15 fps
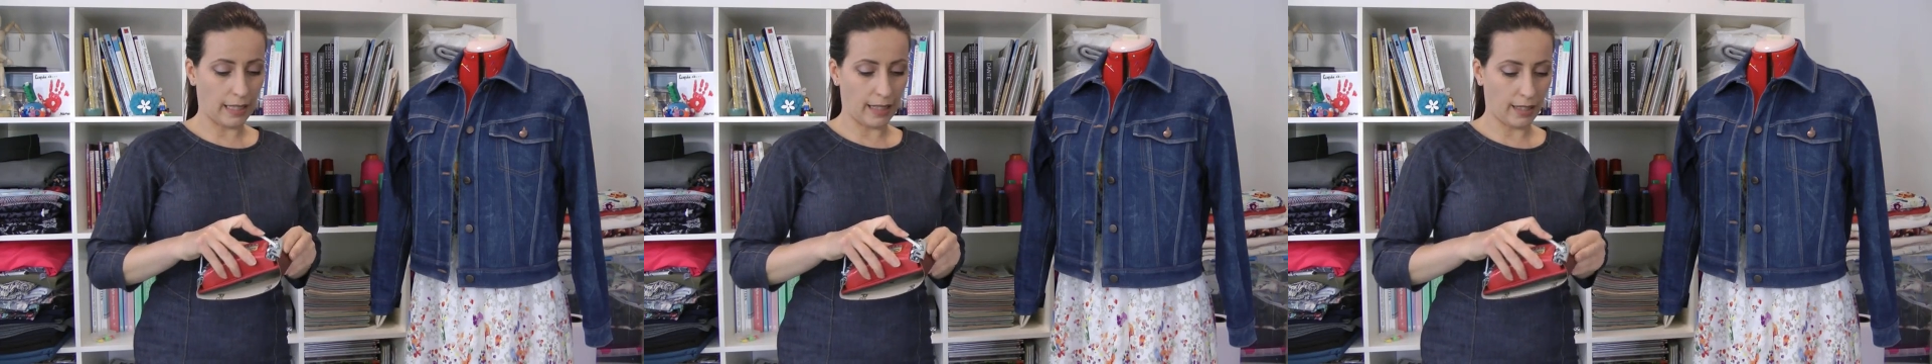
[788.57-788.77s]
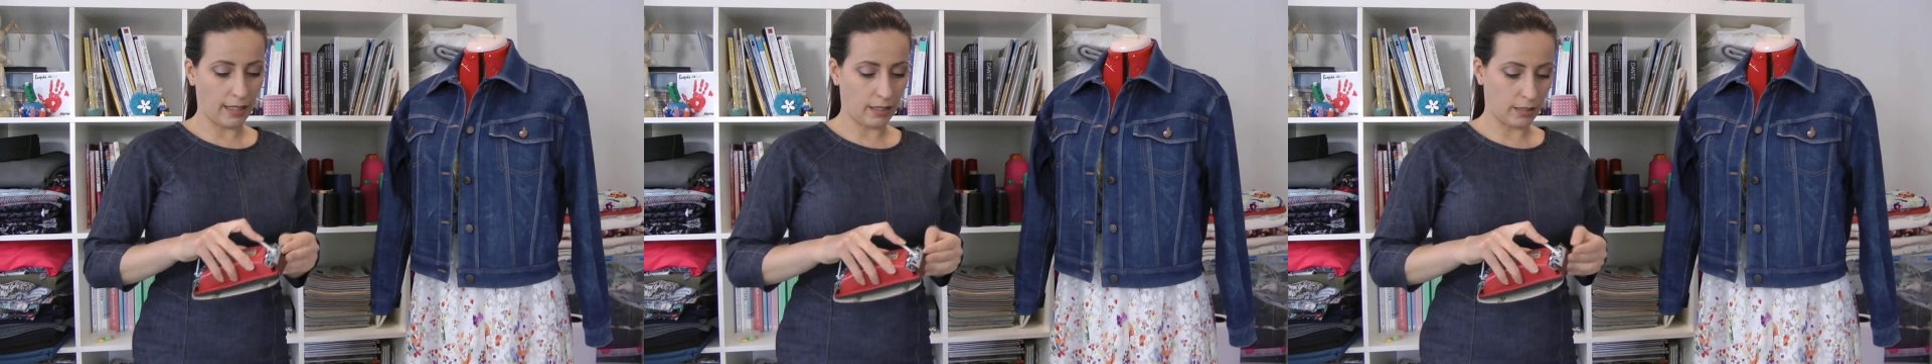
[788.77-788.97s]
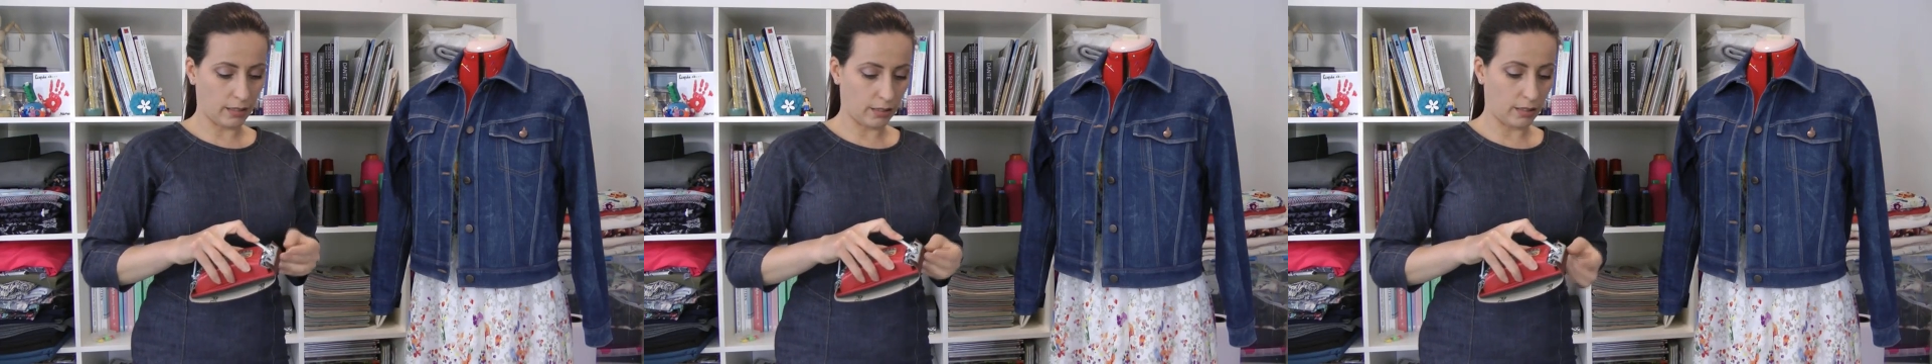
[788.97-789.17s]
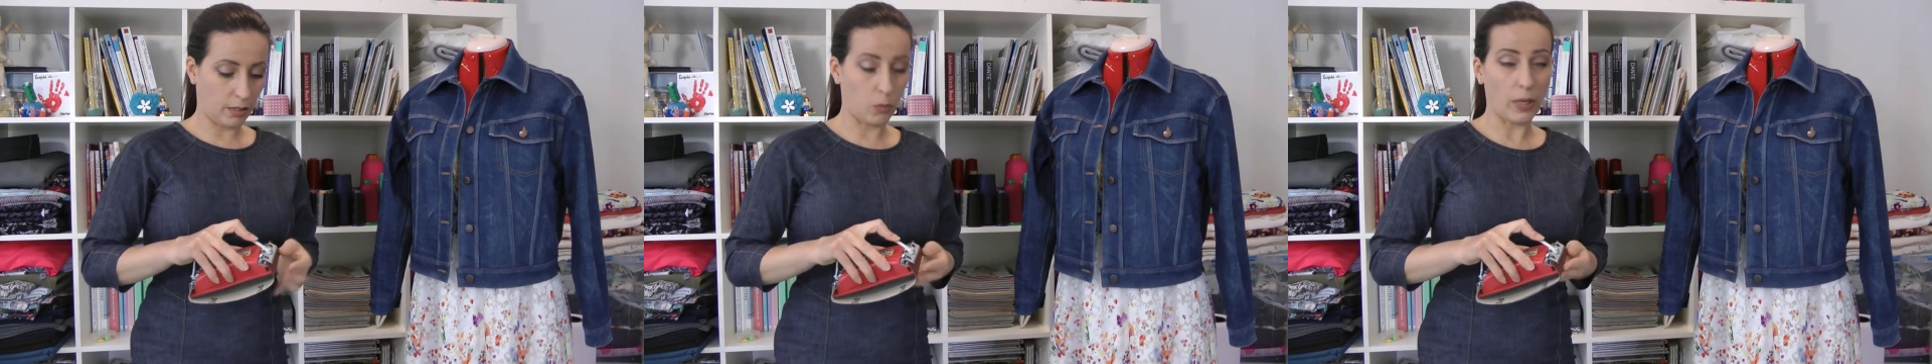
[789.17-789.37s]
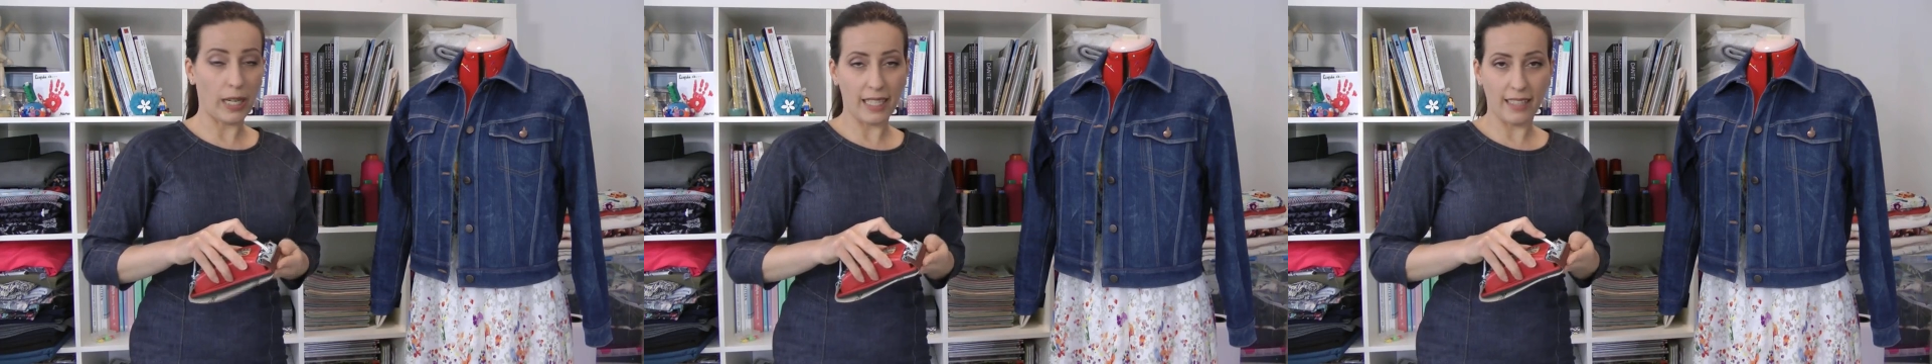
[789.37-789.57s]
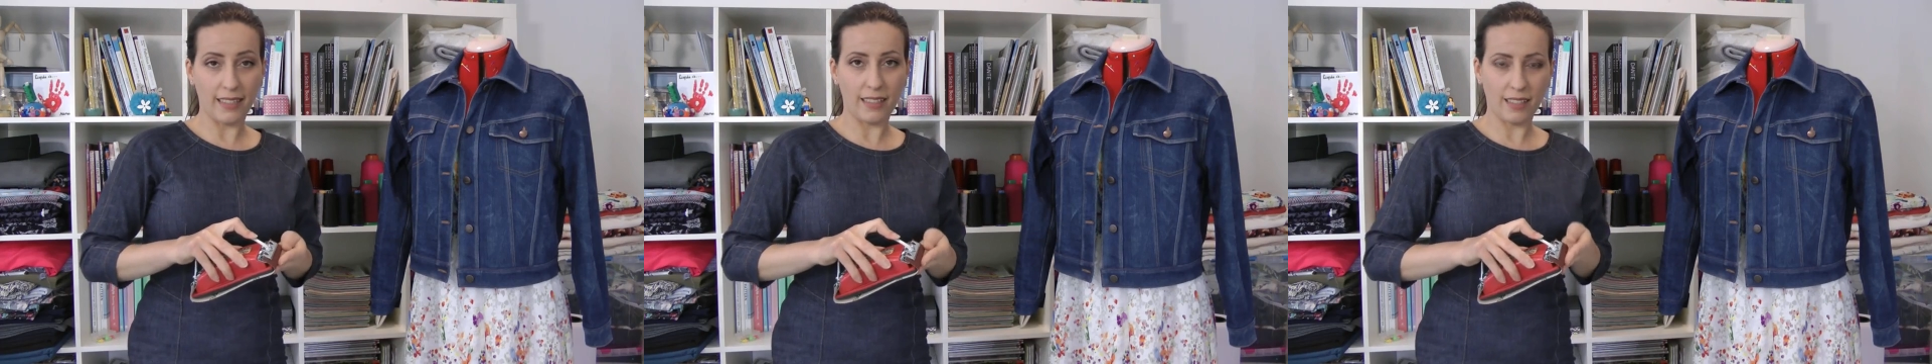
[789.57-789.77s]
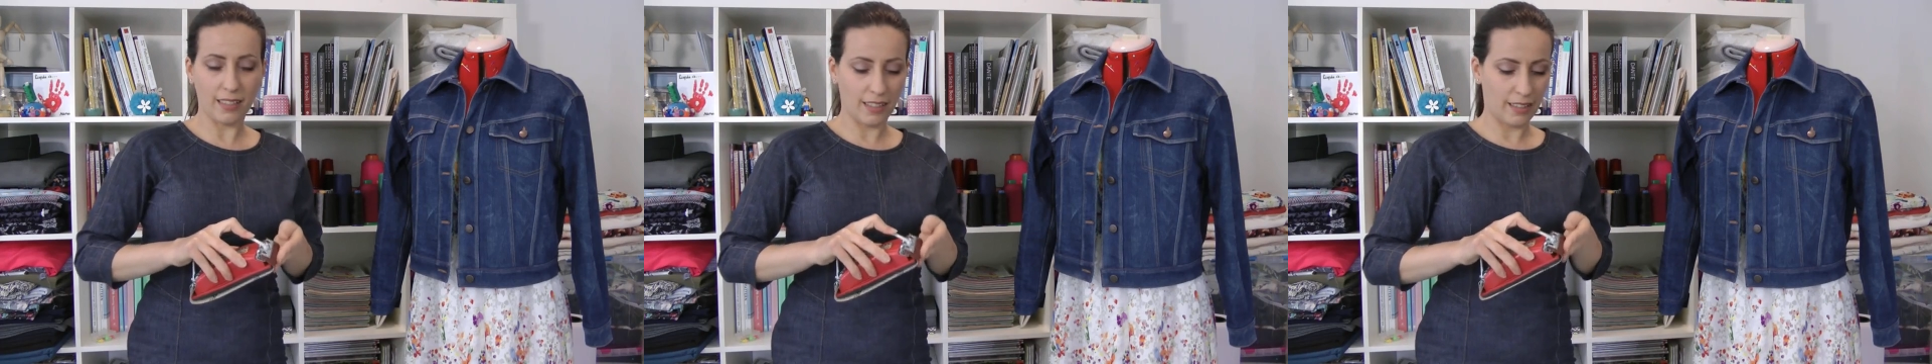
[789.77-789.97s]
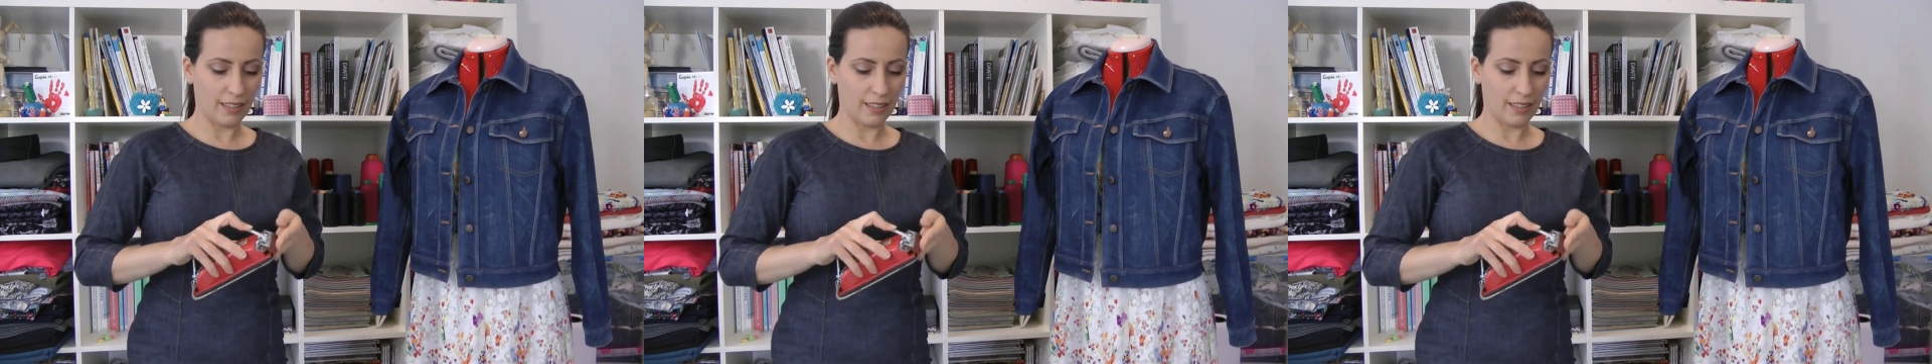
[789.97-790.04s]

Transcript: I think the way is,